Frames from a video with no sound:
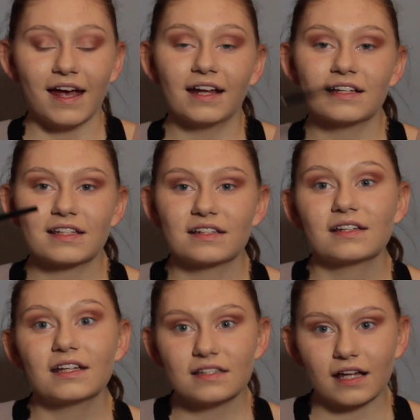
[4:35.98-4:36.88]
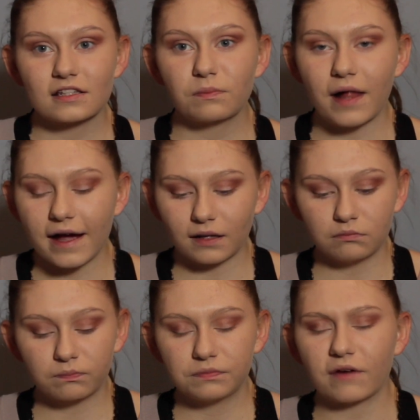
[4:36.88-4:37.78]
it's in Intense Black.
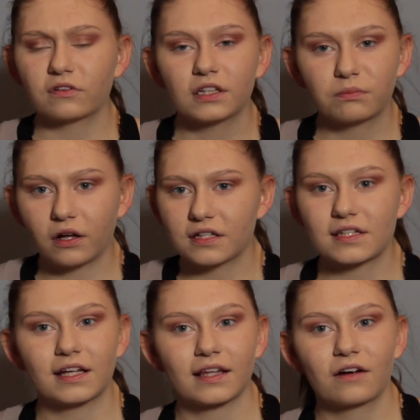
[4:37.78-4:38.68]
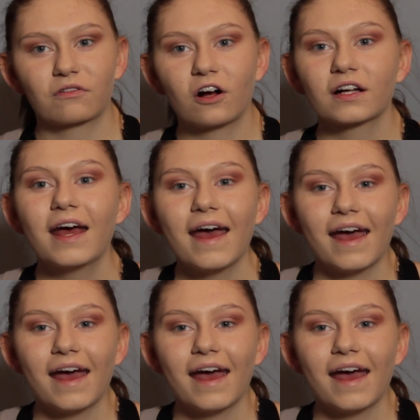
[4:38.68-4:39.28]
I'm definitely probably saying that wrong.